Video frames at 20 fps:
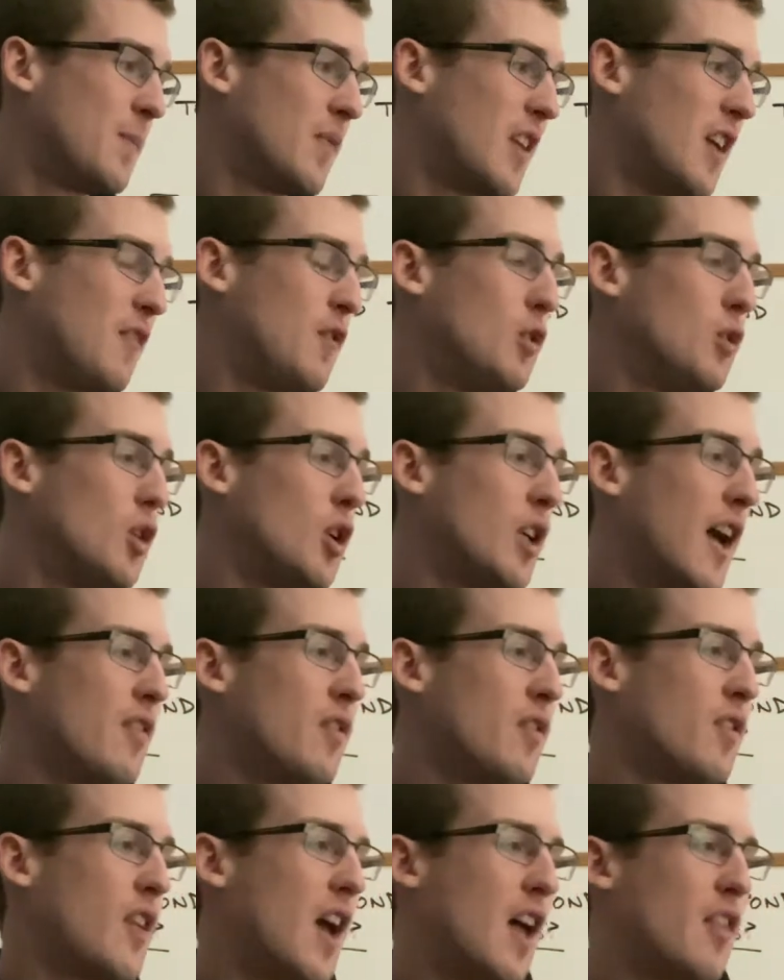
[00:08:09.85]
if you look
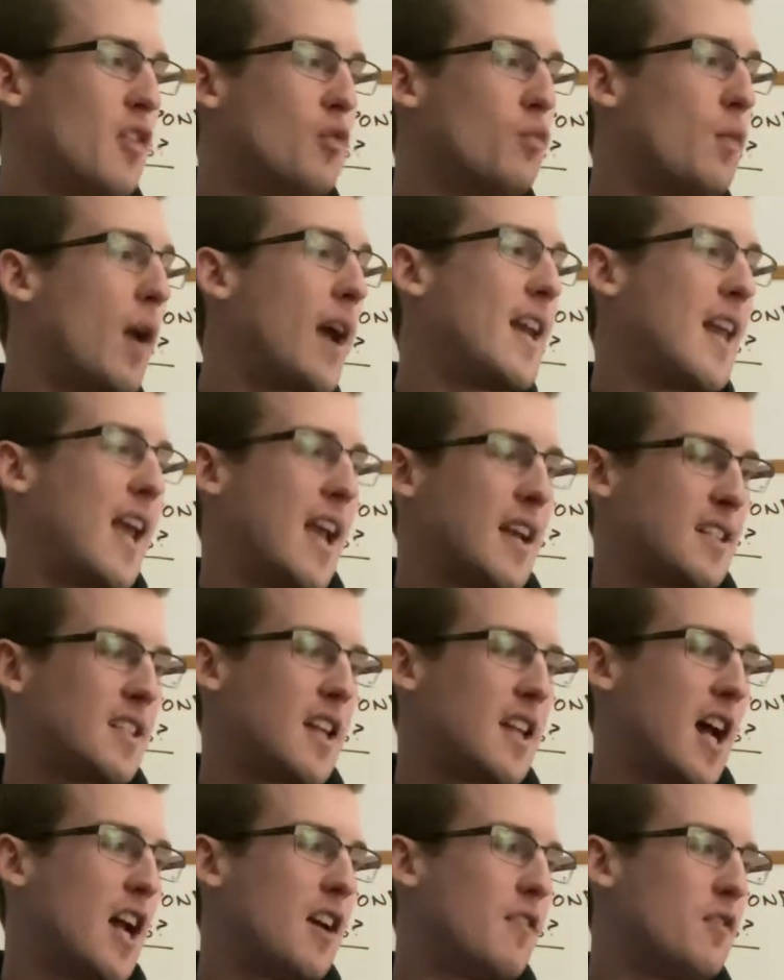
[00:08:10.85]
on the right-hand
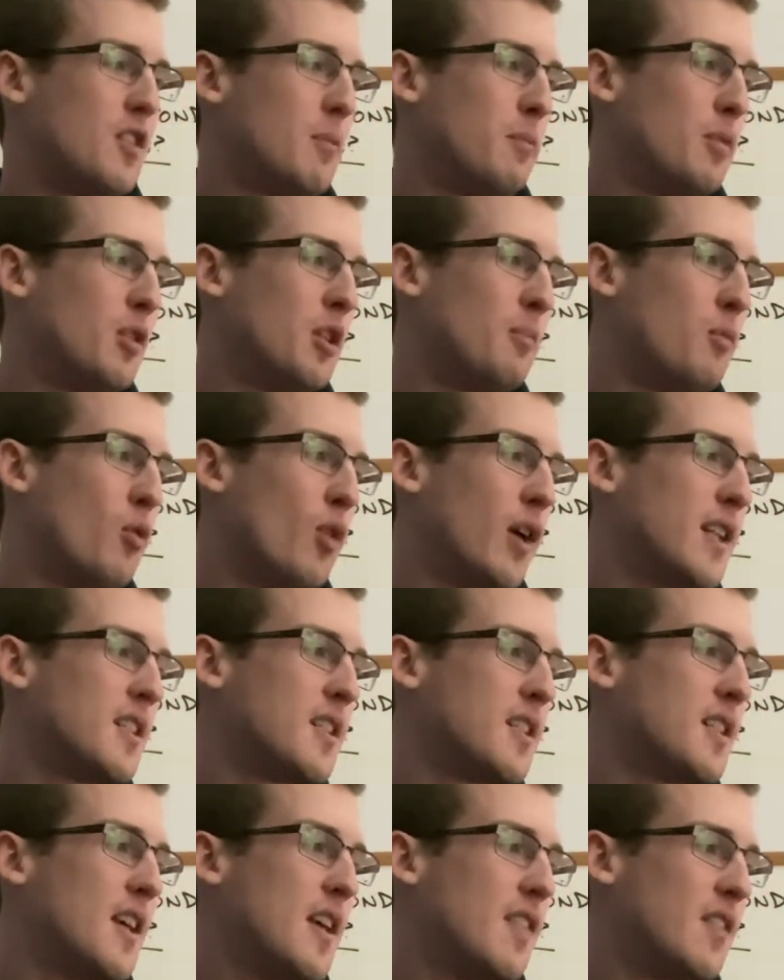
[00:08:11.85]
side of the bullet
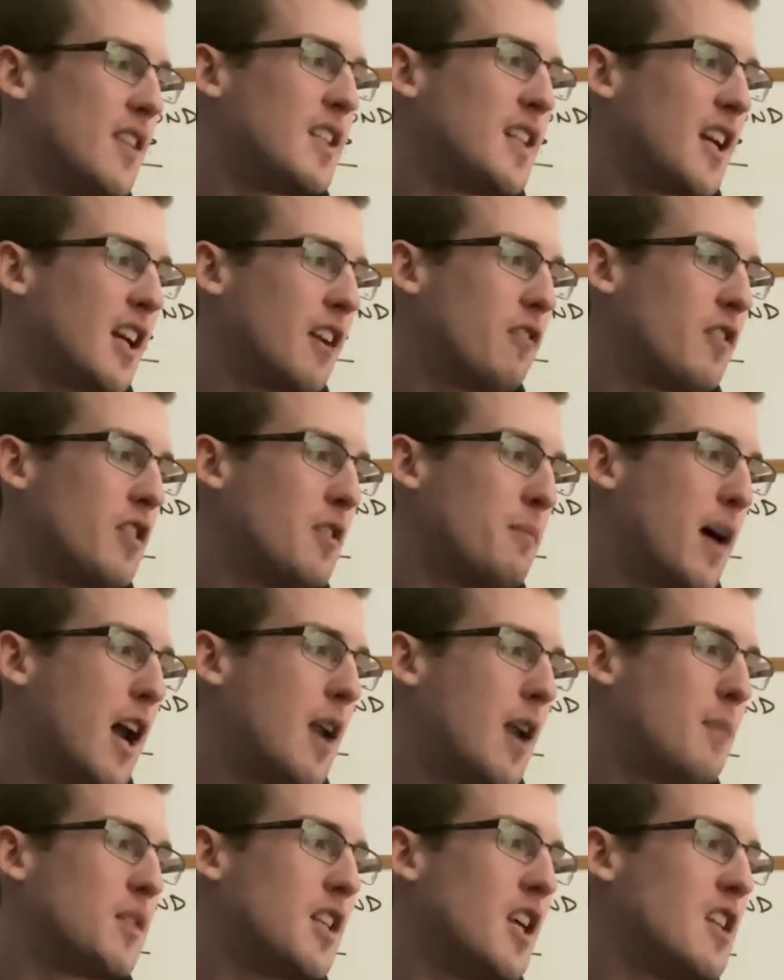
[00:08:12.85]
points, the second from the
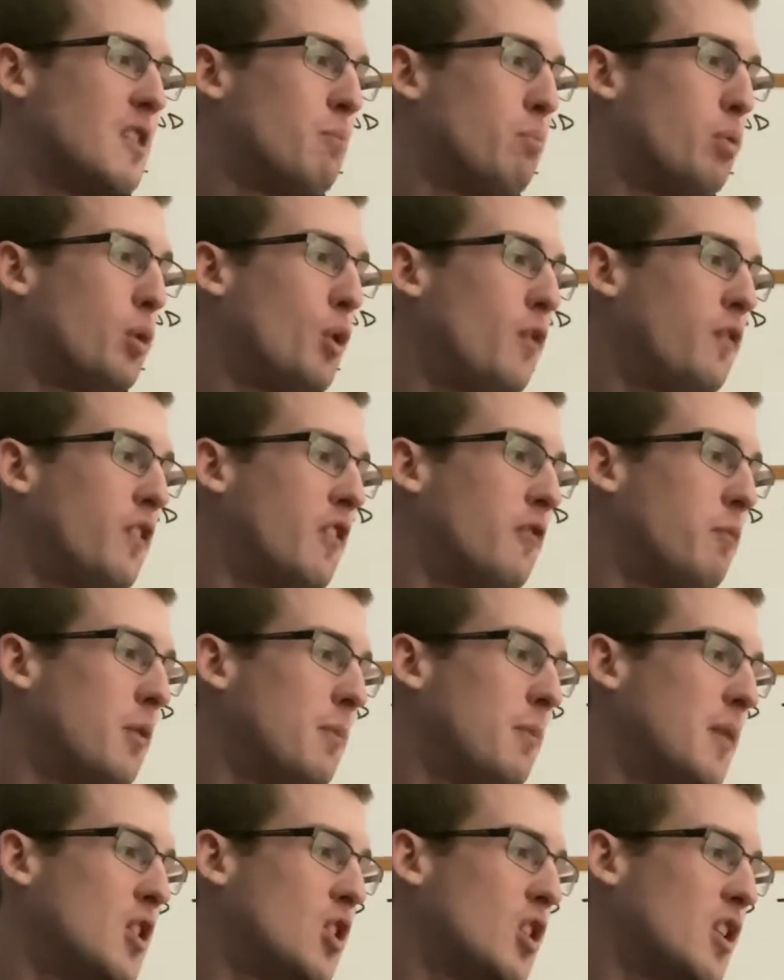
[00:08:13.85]
bottom says, proof of
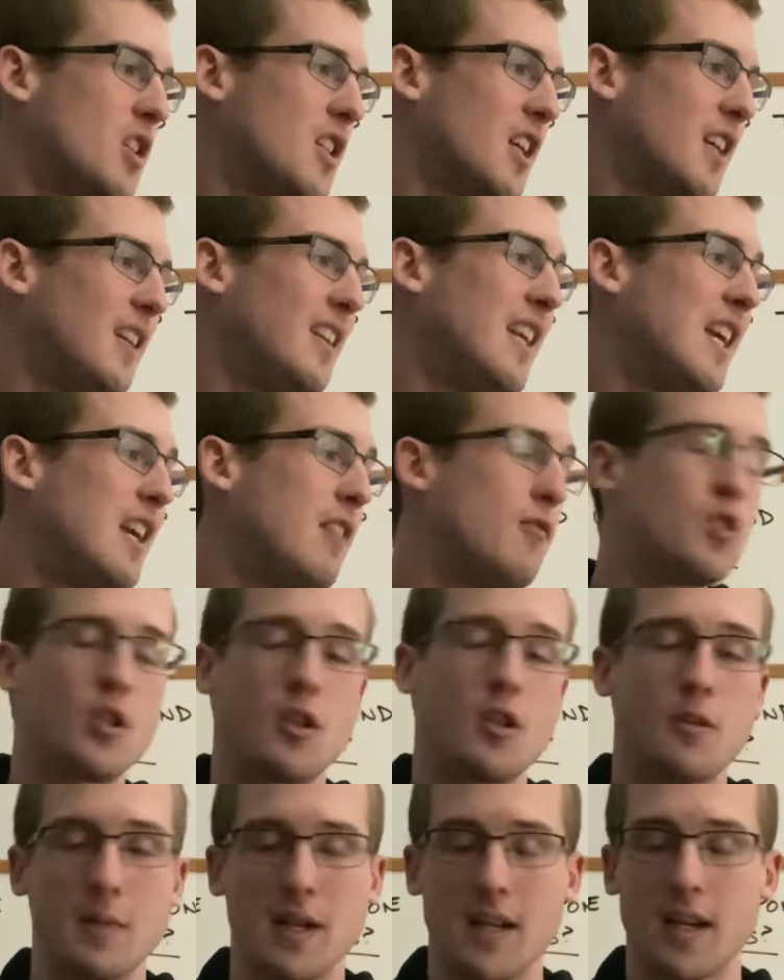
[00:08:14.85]
permission to leave
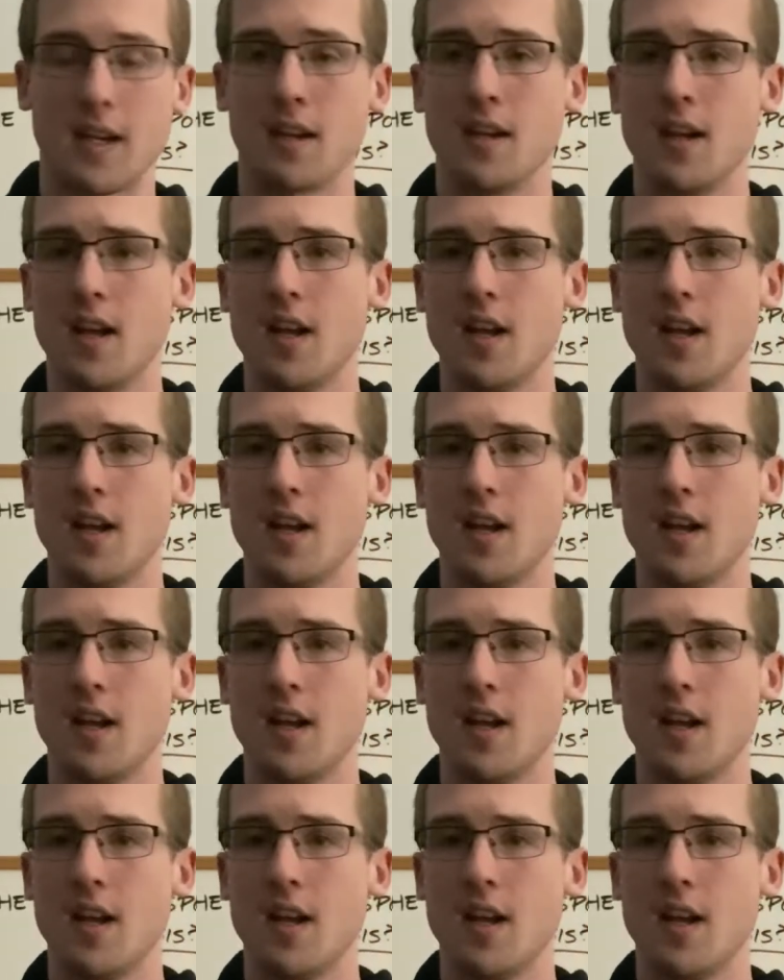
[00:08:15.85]
Germany.